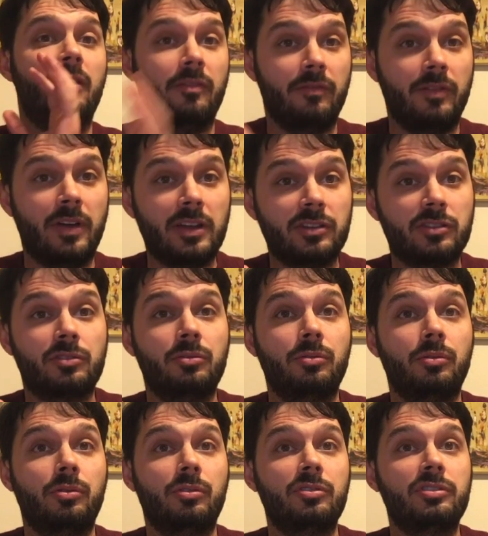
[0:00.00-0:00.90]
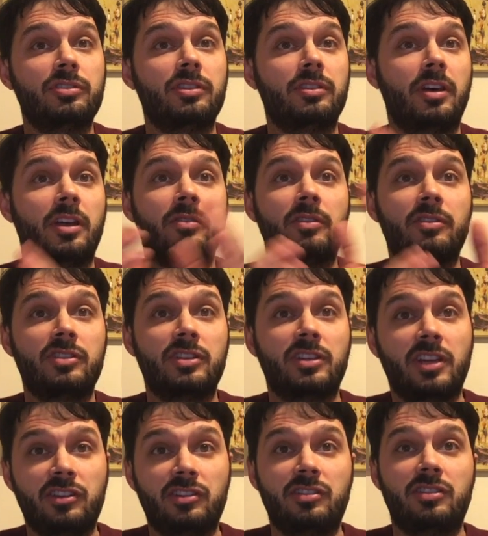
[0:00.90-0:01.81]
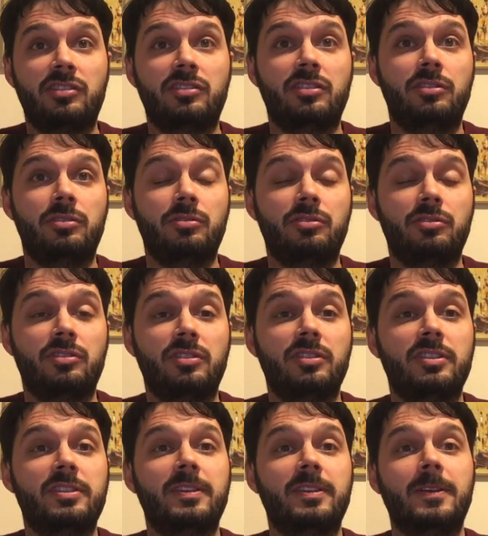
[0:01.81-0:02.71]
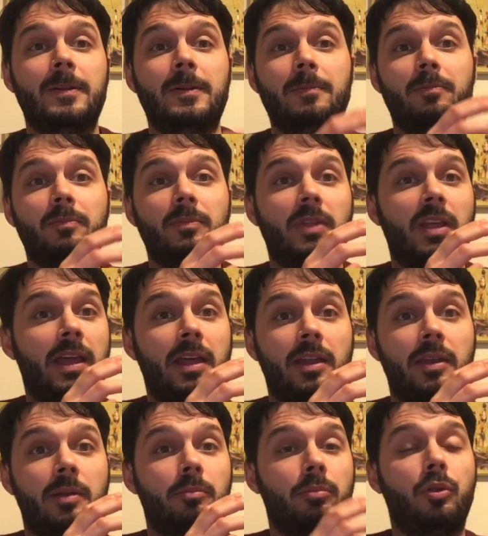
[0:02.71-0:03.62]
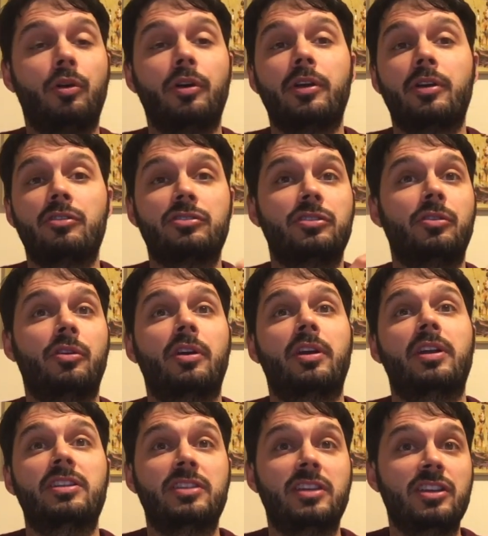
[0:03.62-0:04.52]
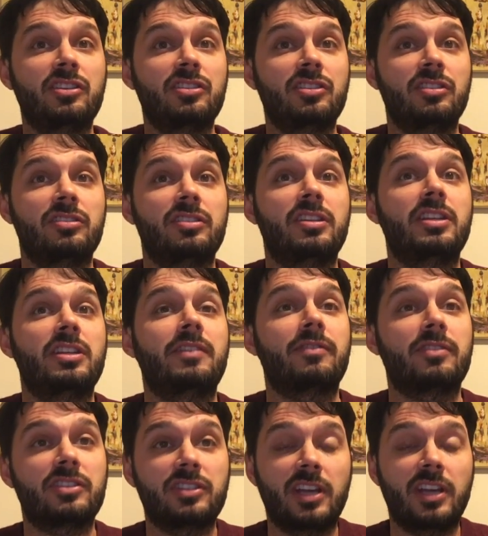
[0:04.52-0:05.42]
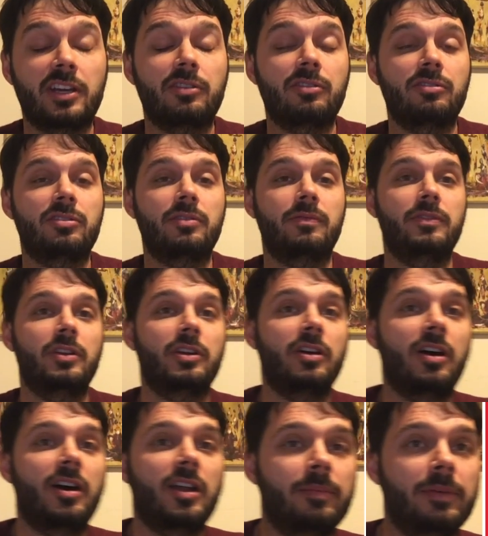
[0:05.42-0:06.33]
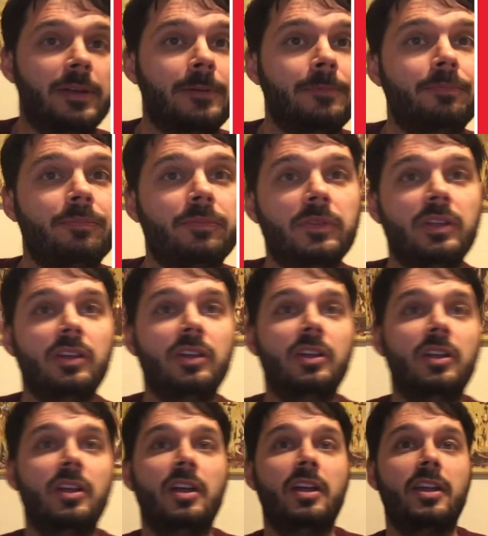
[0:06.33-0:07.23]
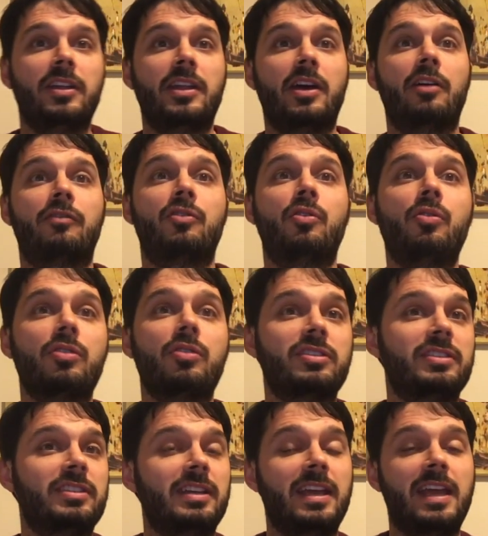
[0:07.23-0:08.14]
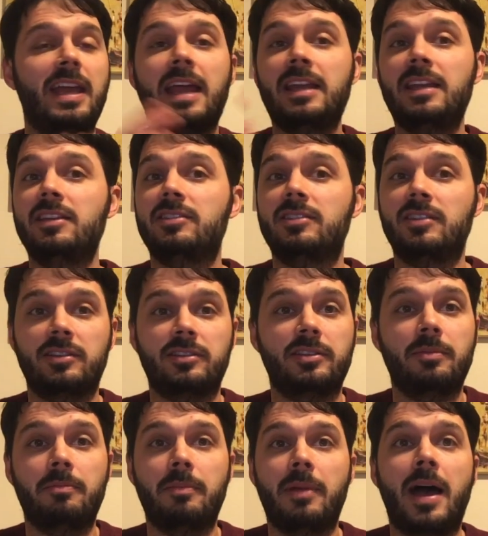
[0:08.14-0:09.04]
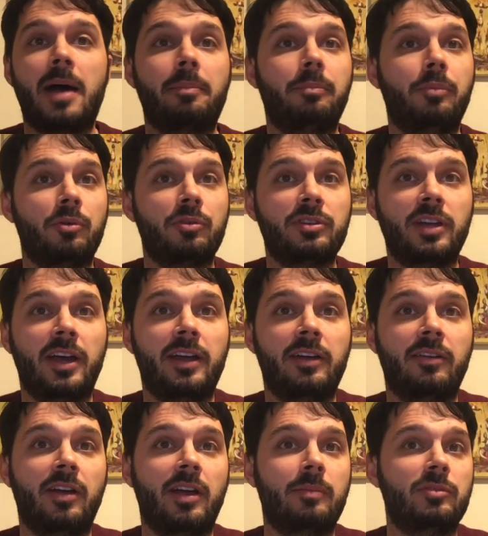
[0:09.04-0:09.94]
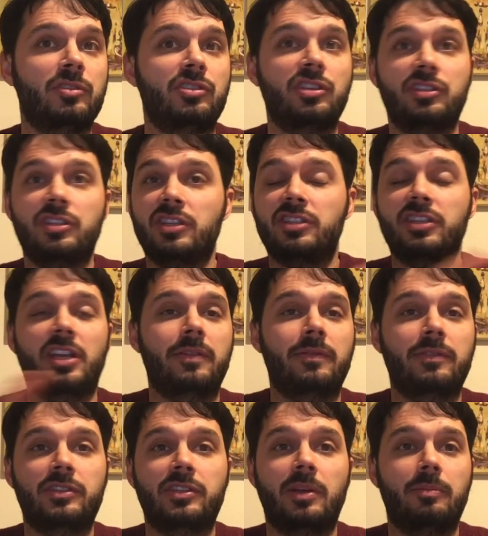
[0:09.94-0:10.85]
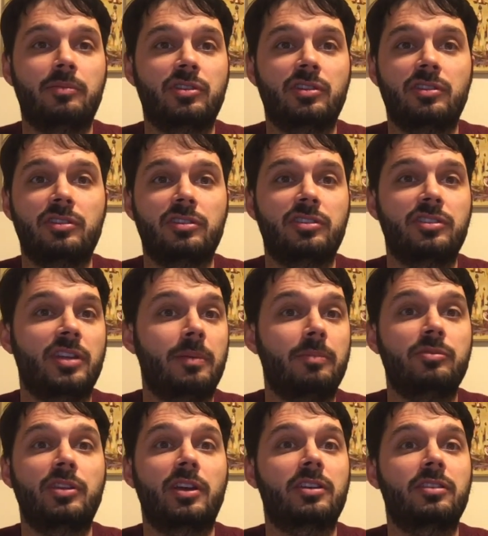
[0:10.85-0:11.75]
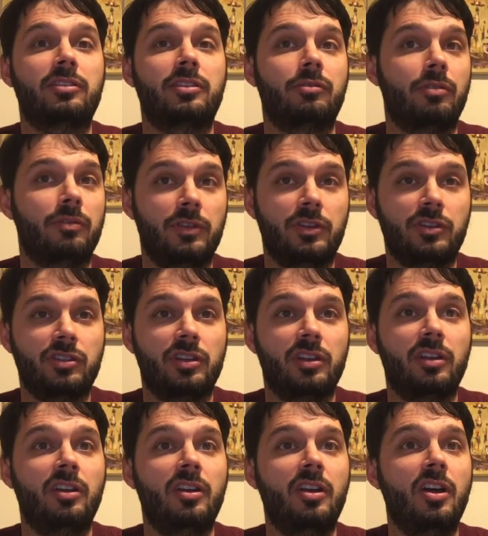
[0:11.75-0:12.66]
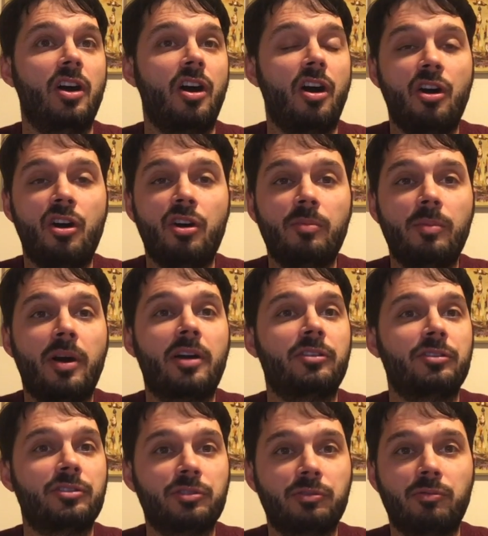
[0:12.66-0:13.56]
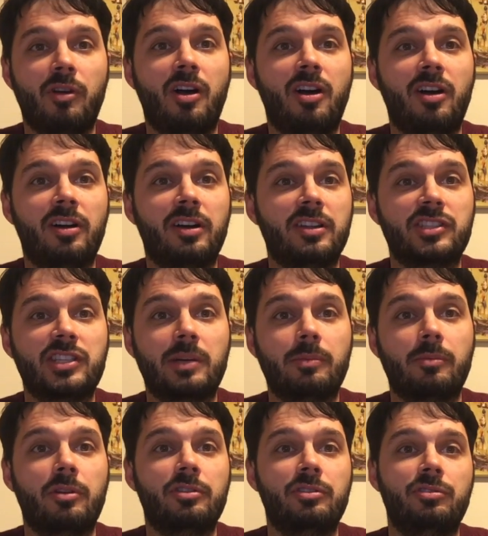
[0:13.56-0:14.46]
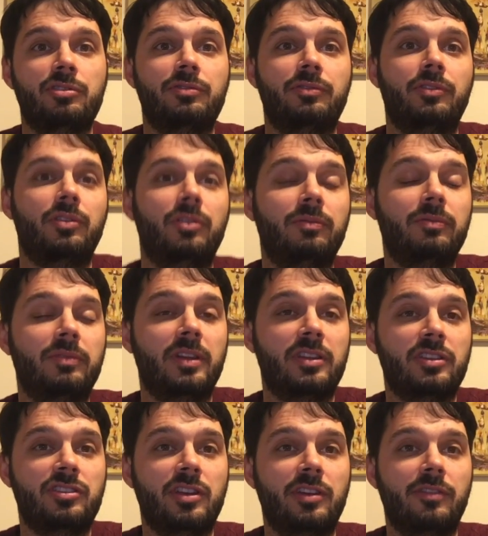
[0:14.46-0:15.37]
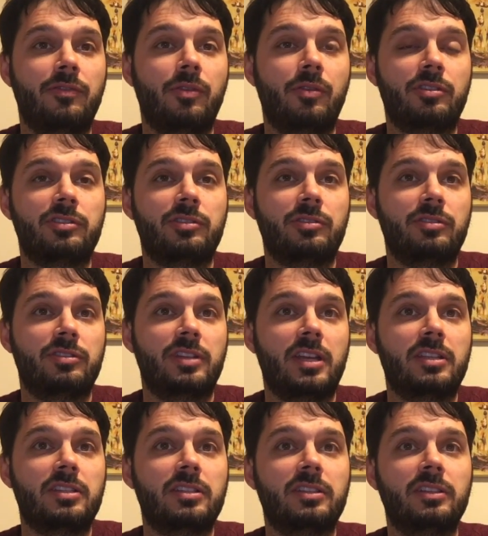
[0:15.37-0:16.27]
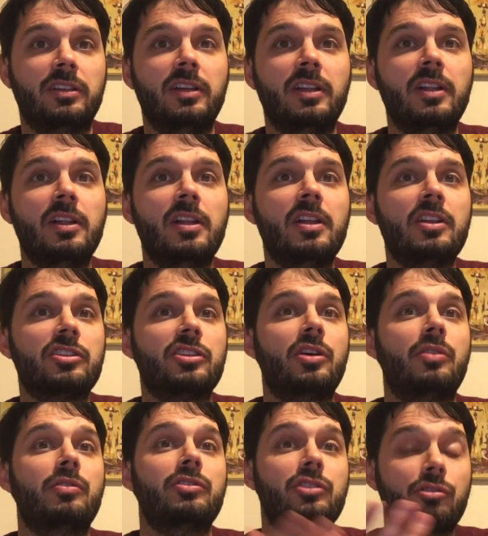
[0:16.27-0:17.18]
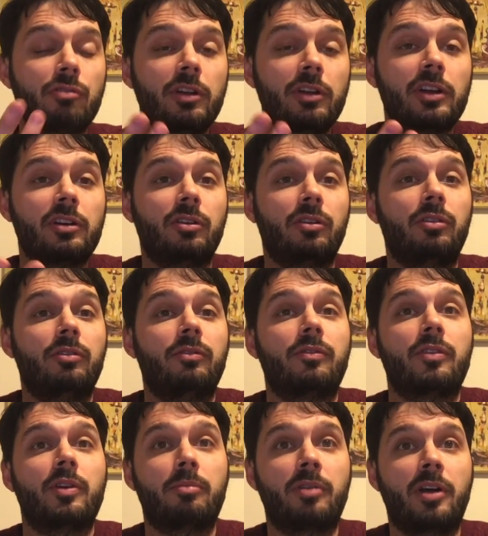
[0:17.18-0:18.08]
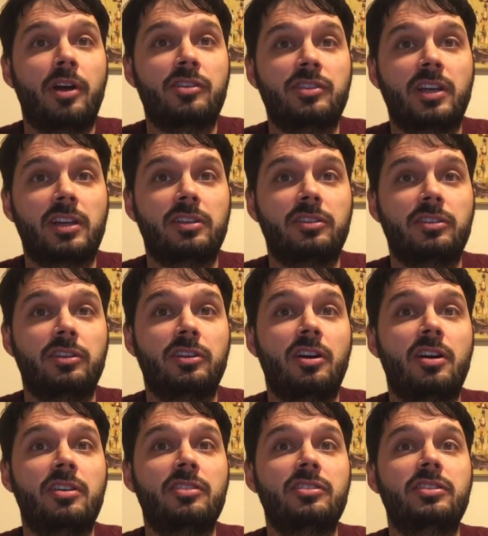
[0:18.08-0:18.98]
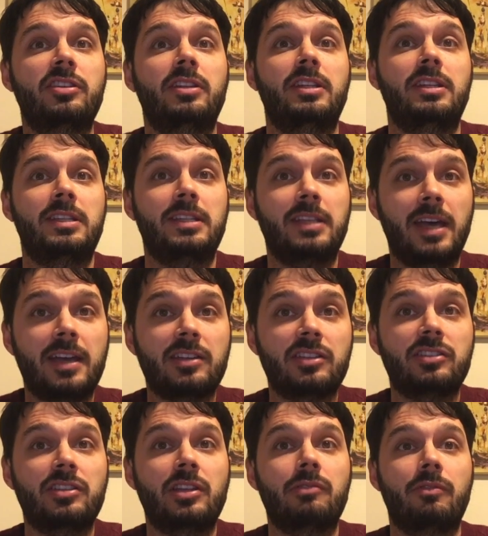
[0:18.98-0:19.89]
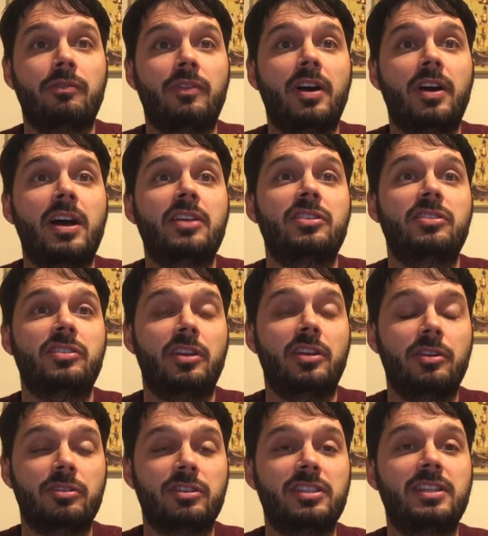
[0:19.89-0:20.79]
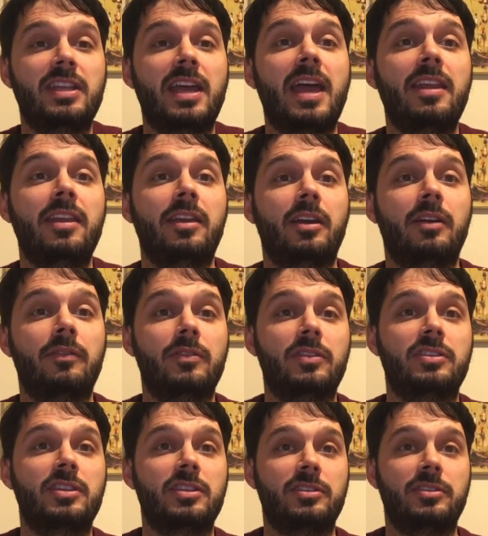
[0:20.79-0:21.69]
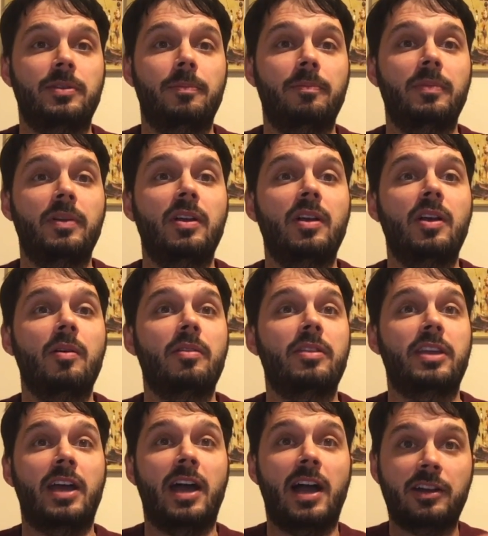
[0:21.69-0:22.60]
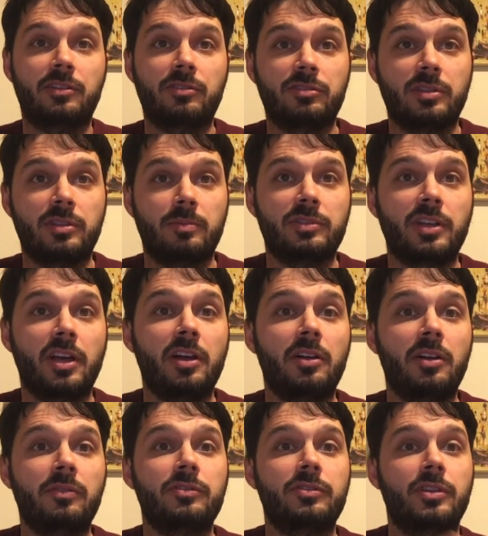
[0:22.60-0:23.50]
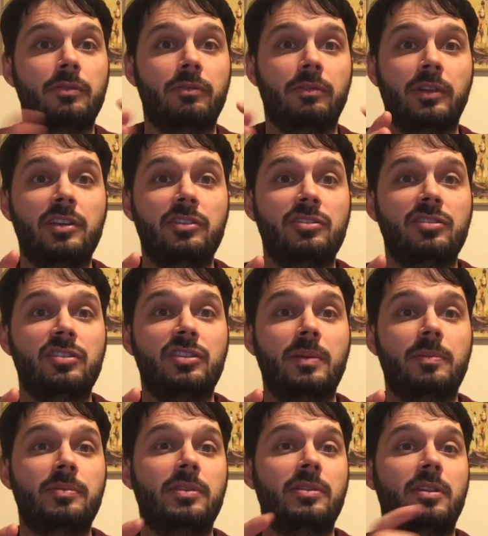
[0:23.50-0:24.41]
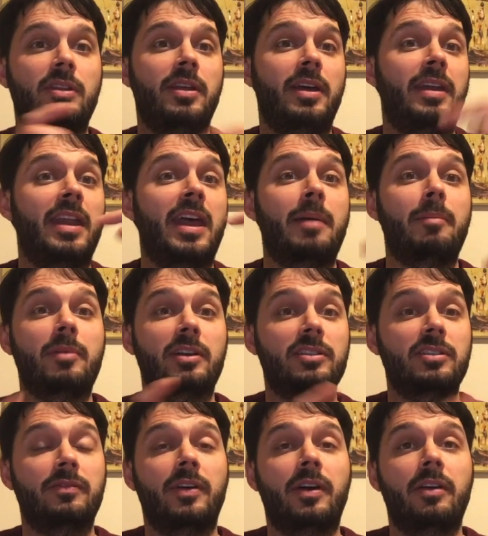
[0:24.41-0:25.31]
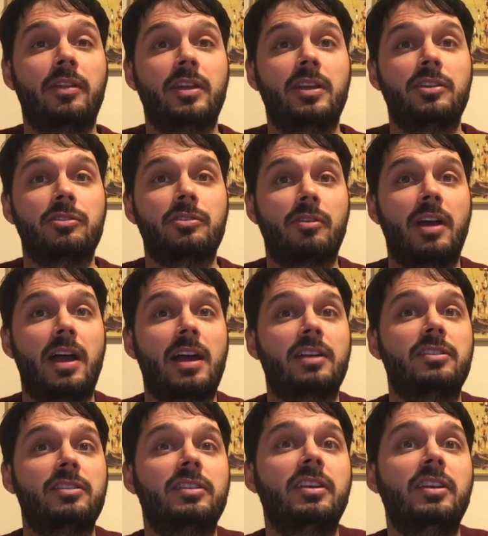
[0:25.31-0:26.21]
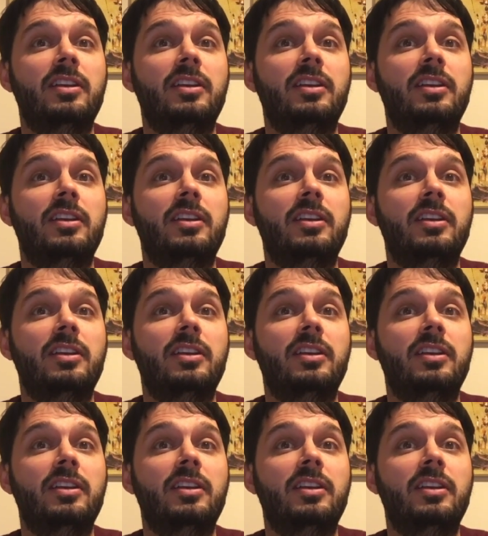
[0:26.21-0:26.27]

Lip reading: VET schools, other education institutions, and employers and organizations in different sectors of the economy. Now, of course, any system map or diagram is just a set of assumptions subject to revision. All models are wrong and some are useful, as Jay Forrester says. So it's critical for a project to constantly test and revise its understanding of the system, the actors themselves, their relationships, and the dynamics of how they interact,